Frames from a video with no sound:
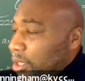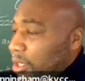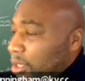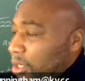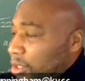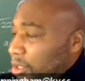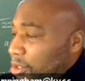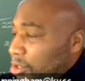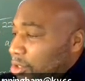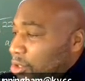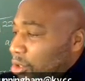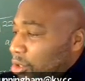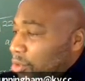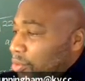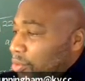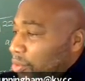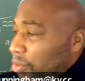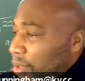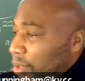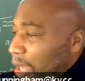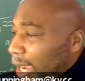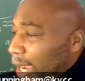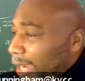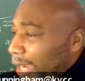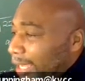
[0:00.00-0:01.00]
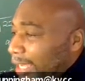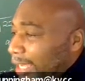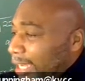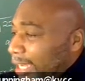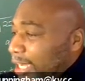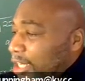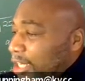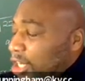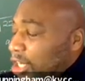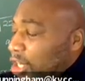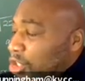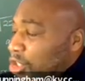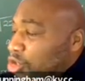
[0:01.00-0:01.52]
So
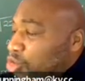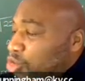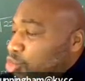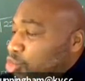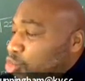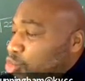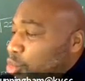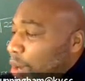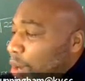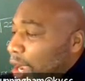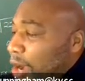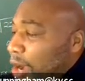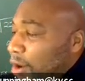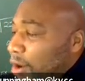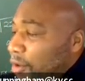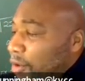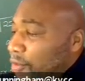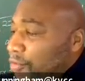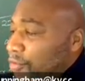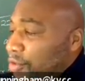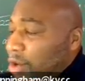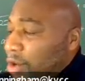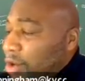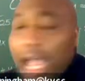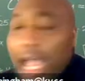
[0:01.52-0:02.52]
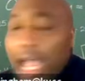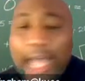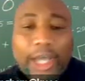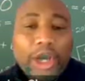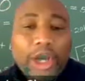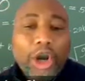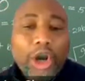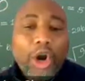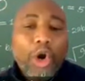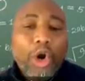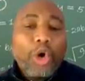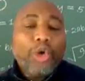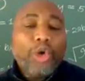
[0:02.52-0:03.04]
again, 12
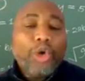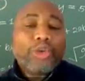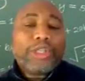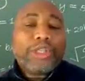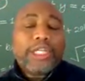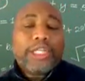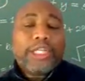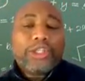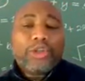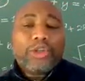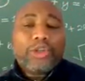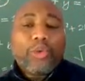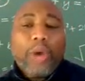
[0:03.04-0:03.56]
goes into,